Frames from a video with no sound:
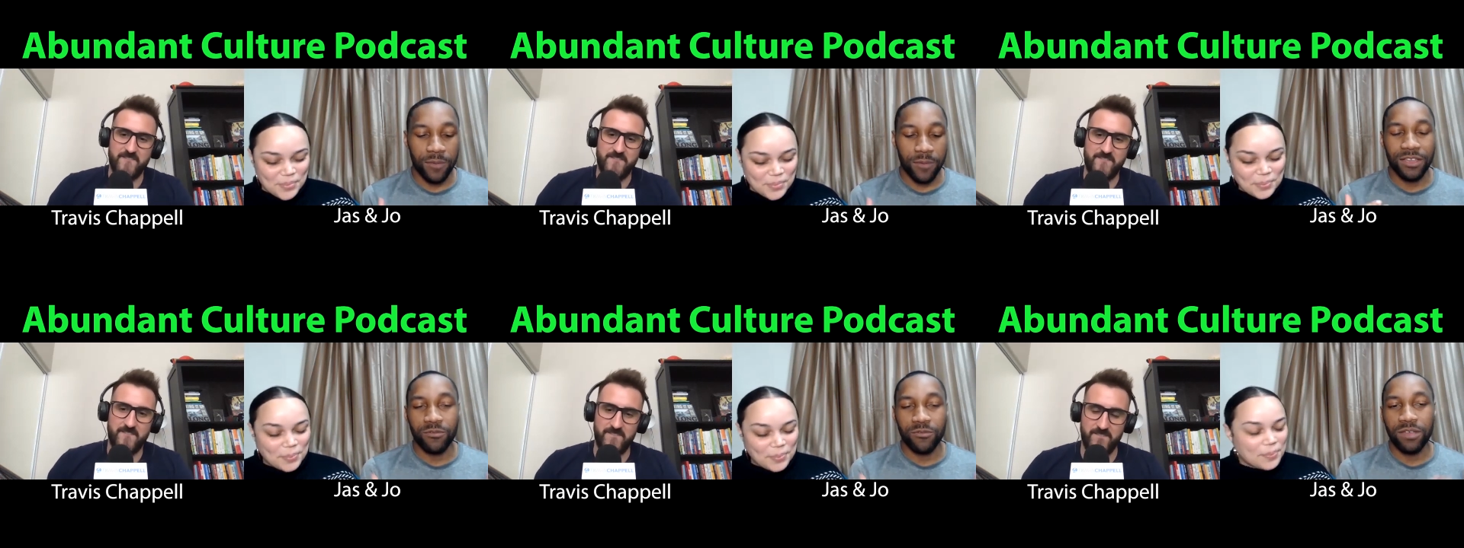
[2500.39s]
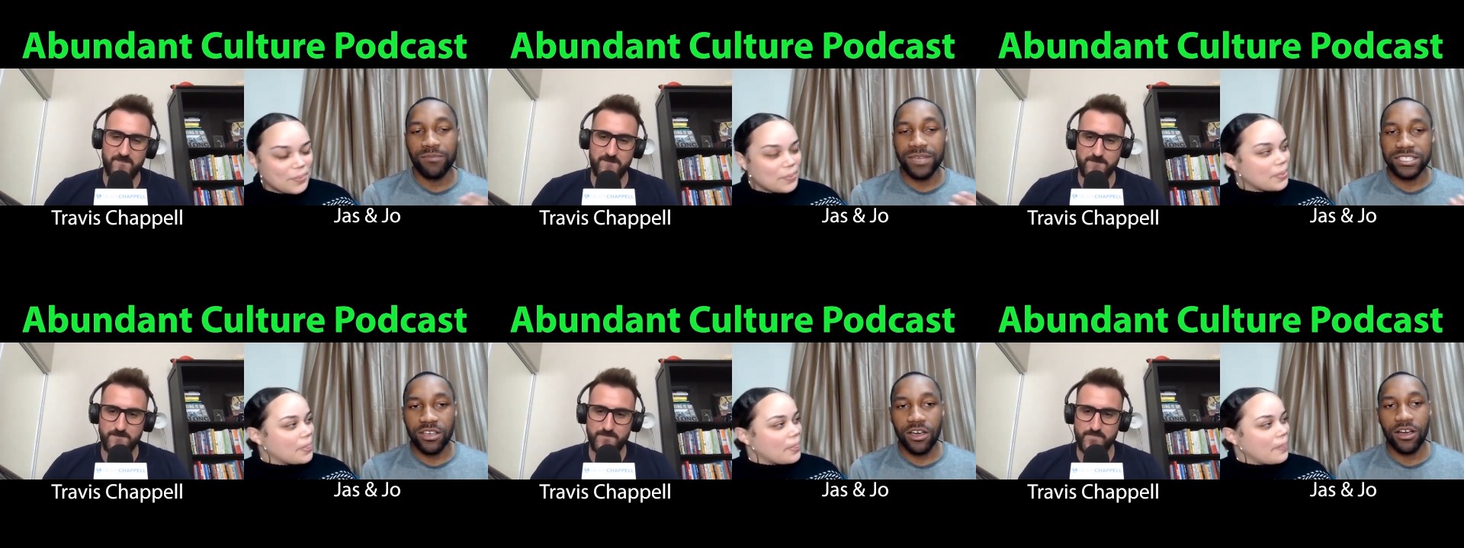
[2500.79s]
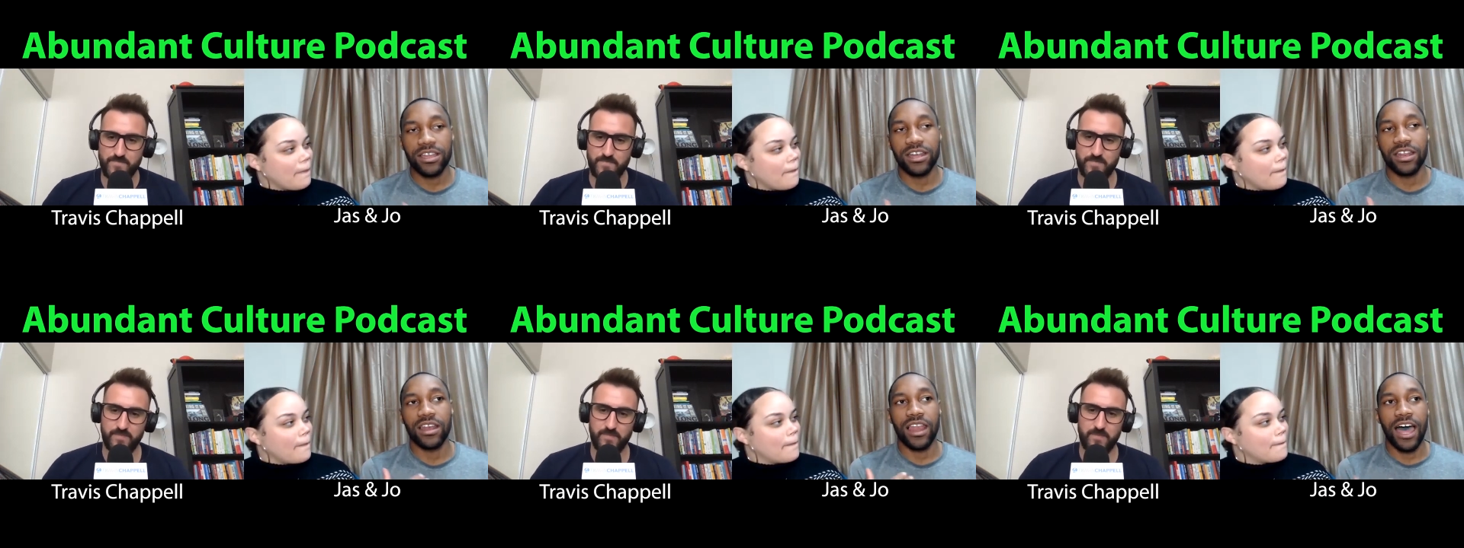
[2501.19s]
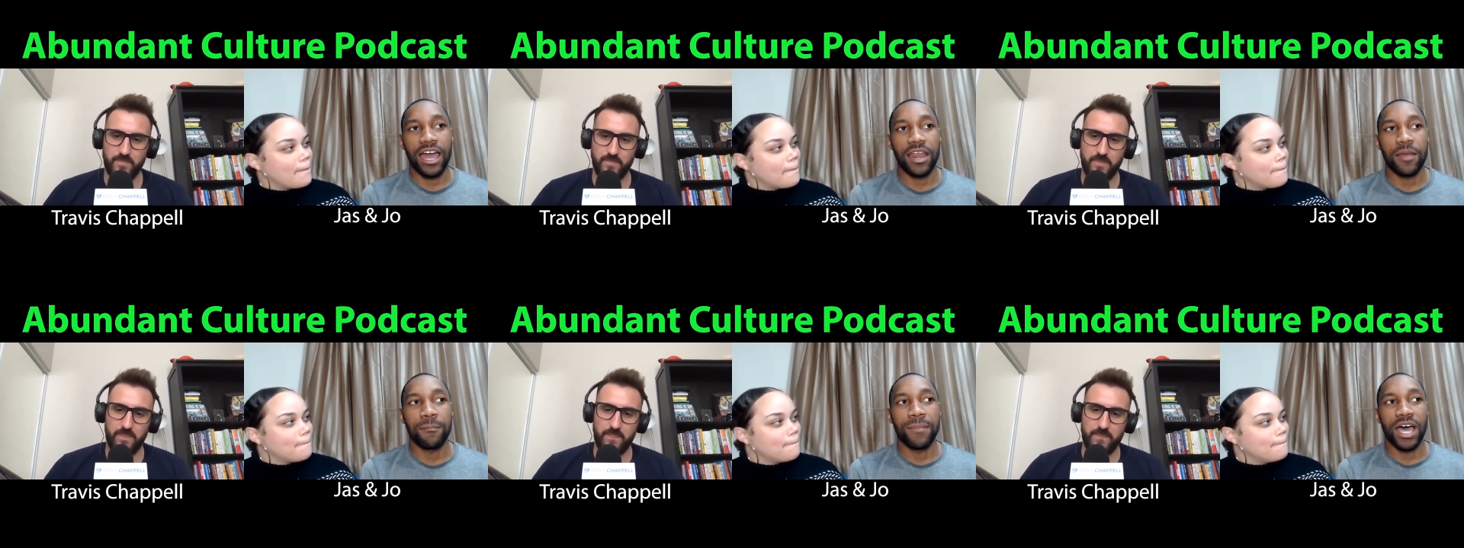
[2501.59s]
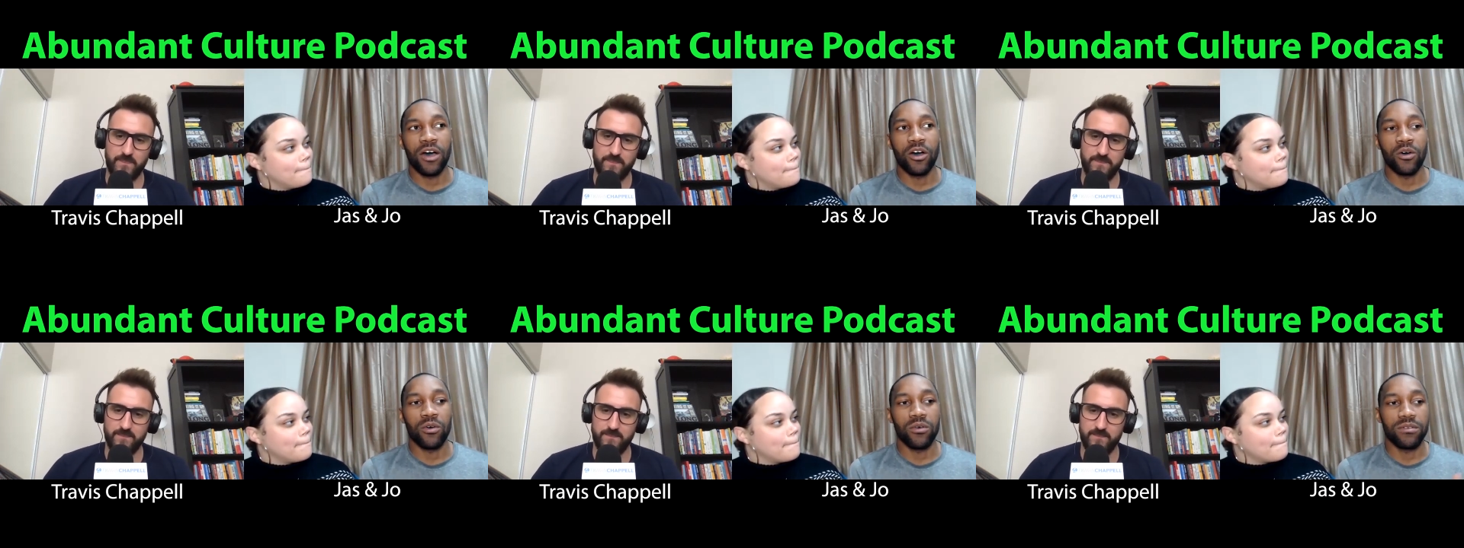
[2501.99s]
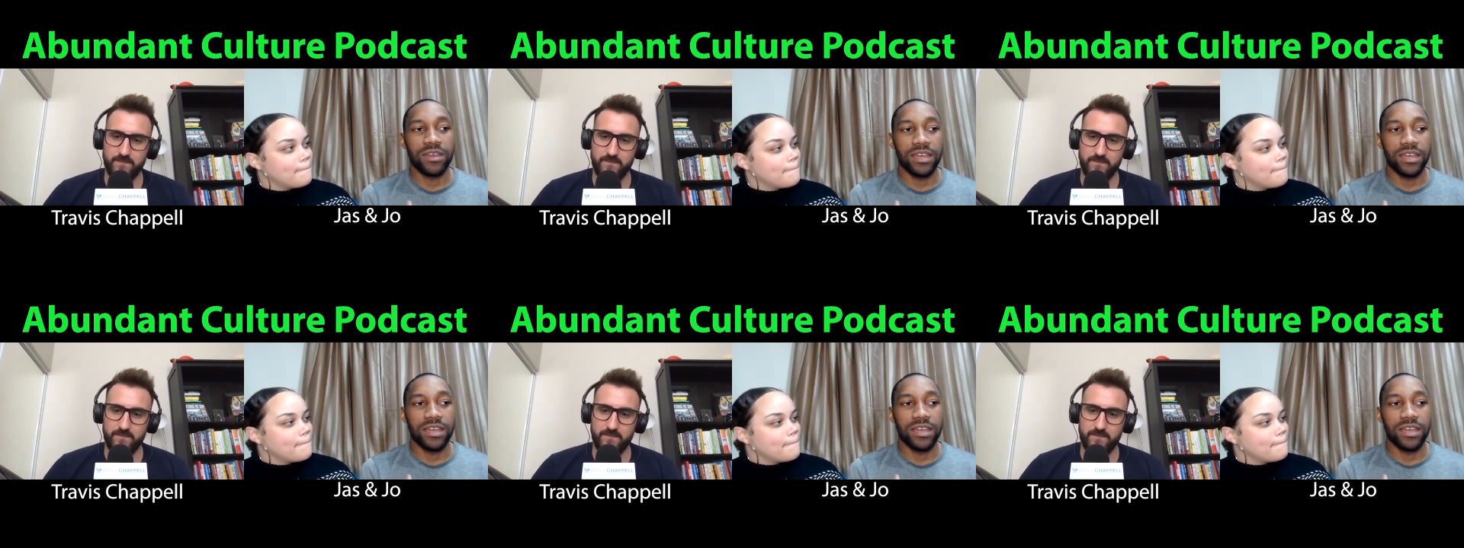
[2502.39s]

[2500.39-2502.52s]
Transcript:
Speaker 1: I mean, we've been talking a lot about